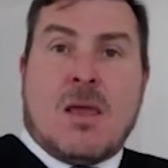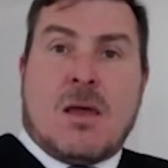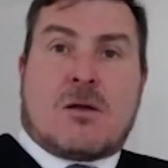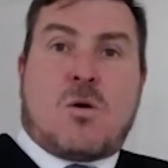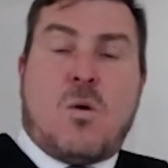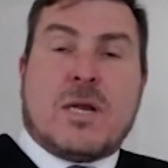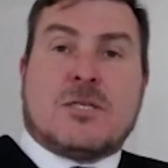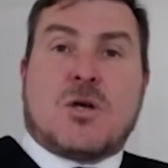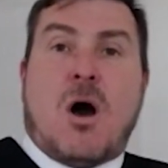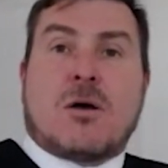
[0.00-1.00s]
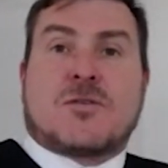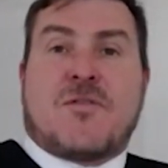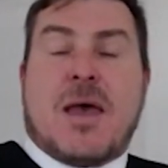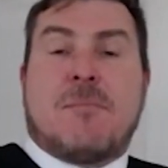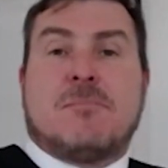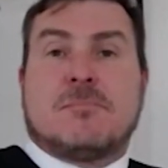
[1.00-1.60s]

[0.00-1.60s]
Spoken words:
According to Oxfam,